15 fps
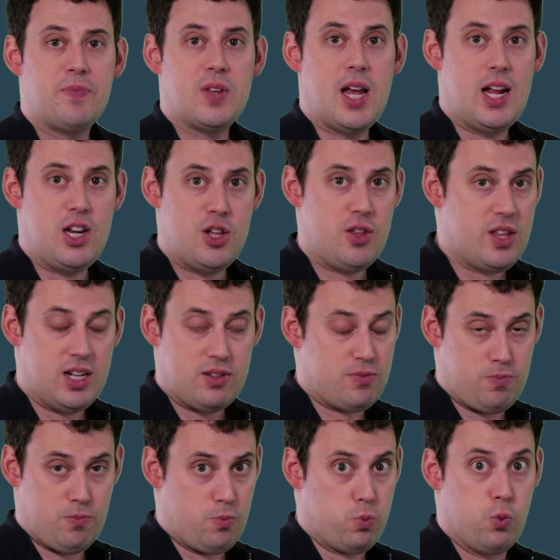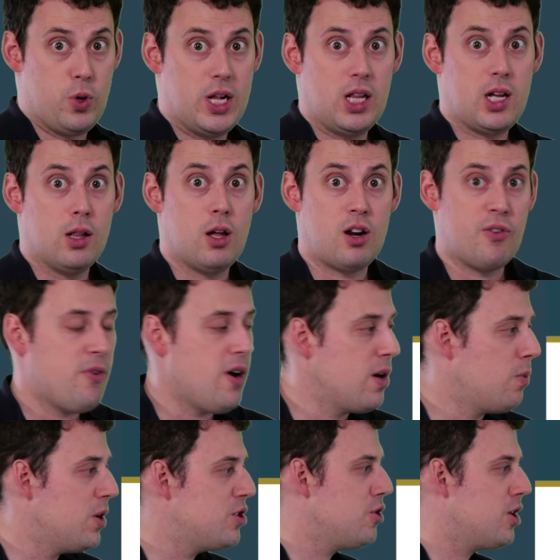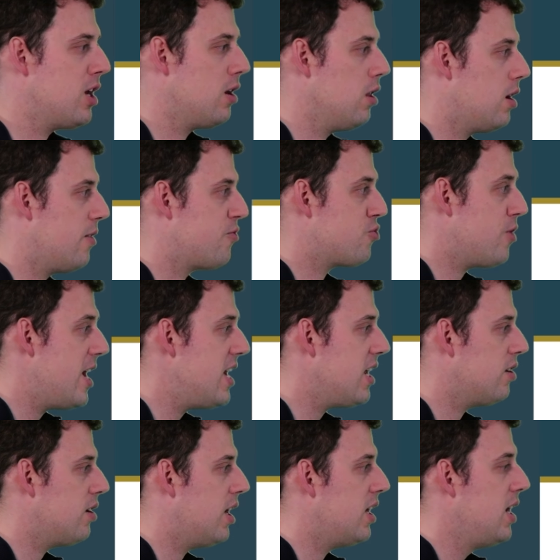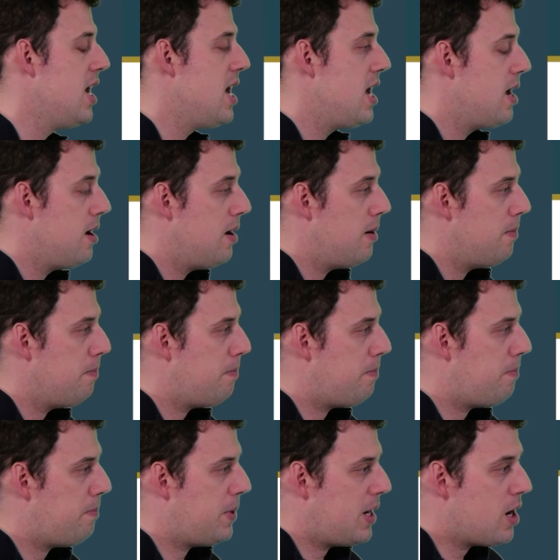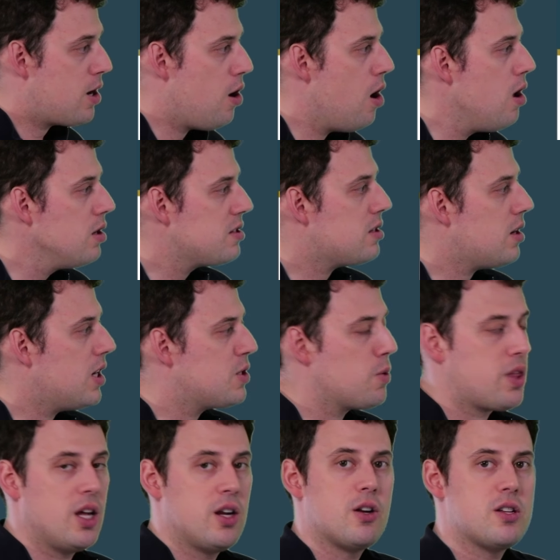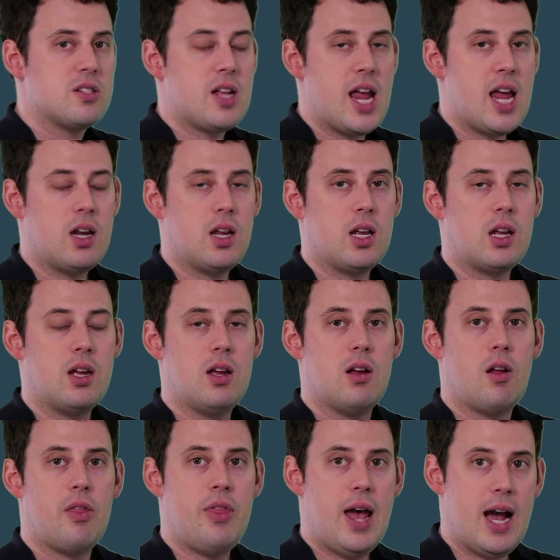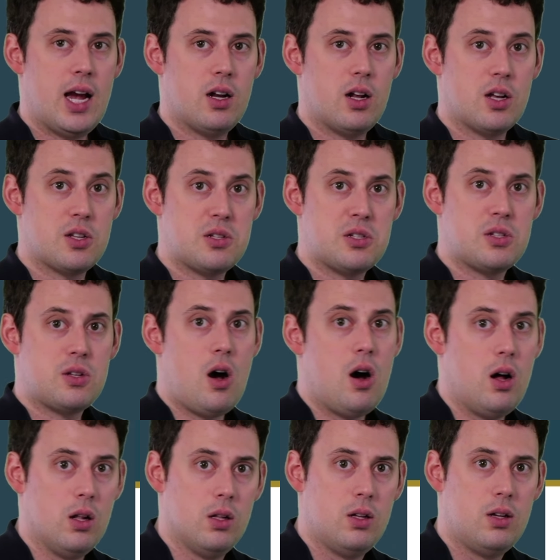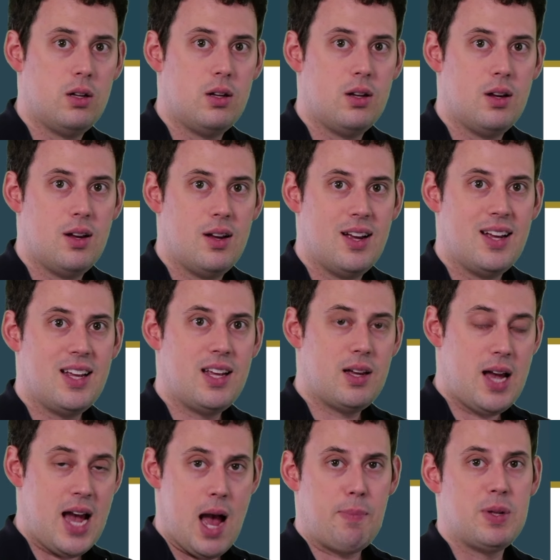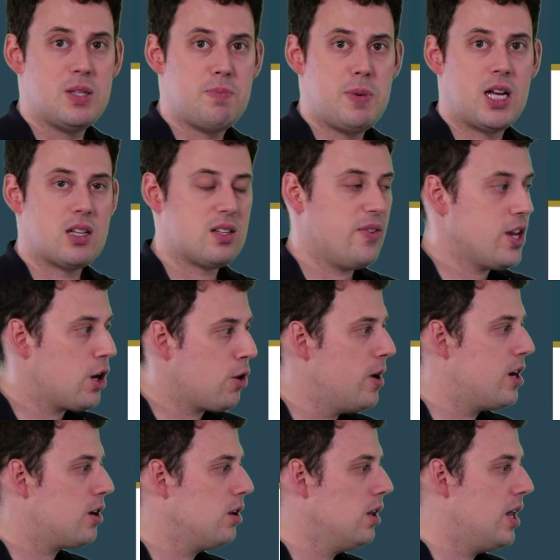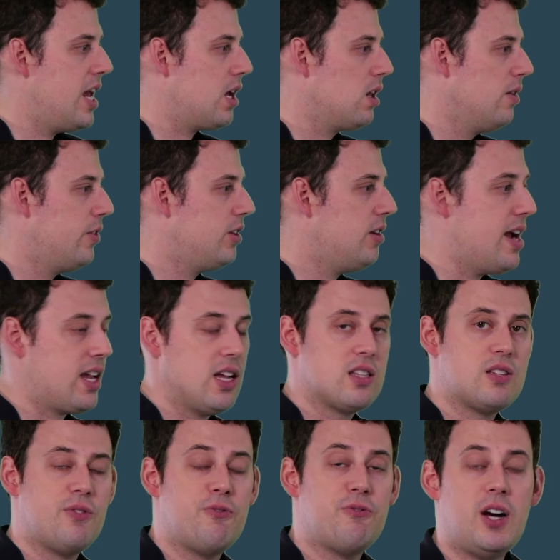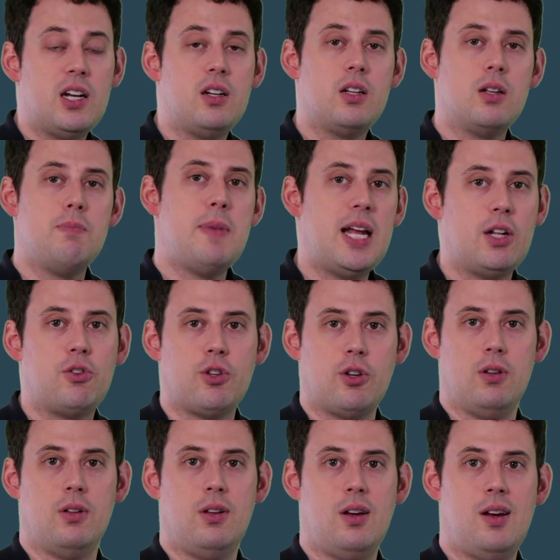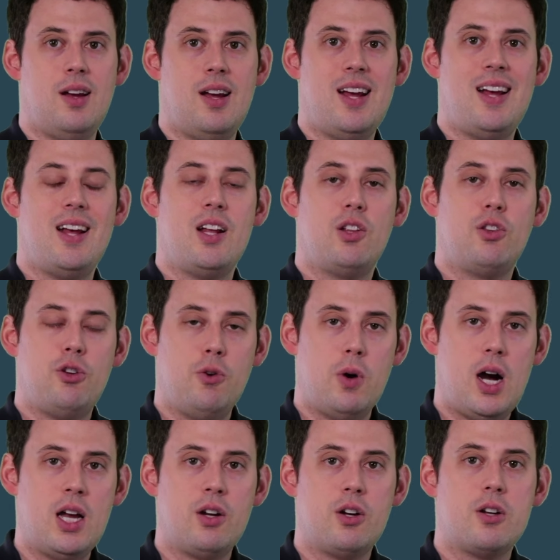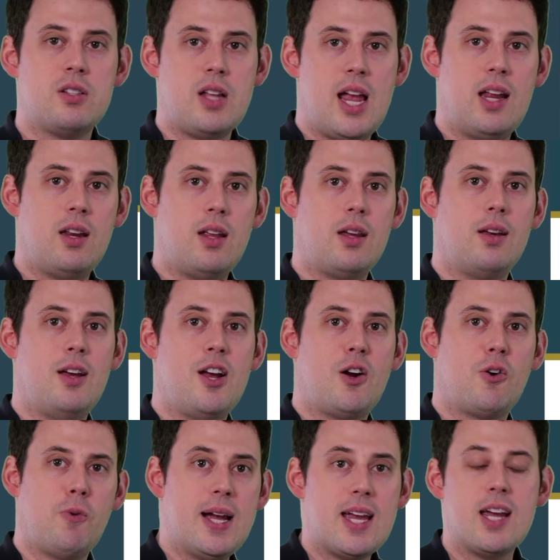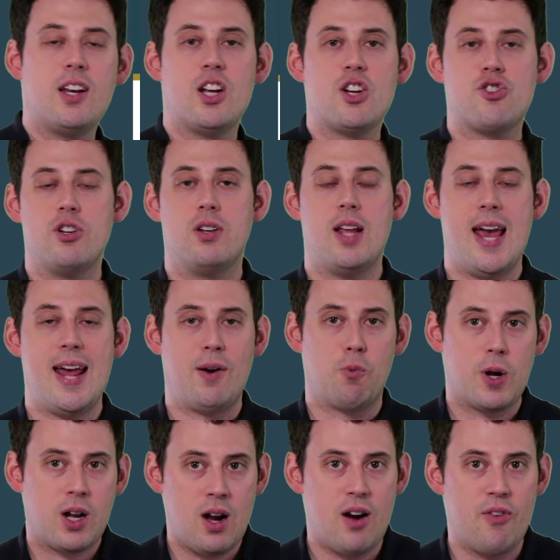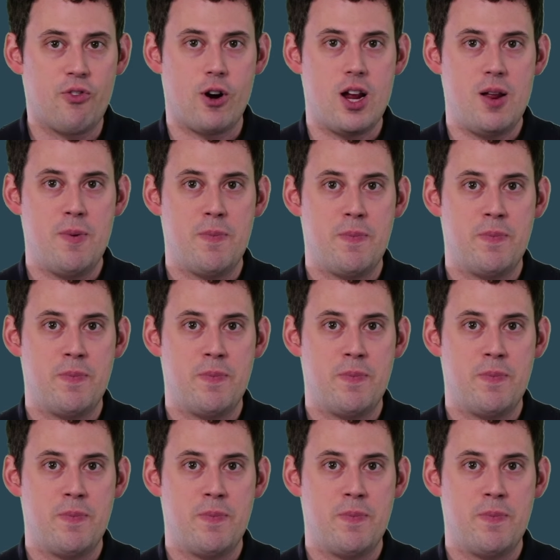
And that's really a lot of fun once you get a lot of training done. But it all starts with understanding that a stall, it happens because of a critical angle of attack. It's fundamental to understanding, recognition, and recovery.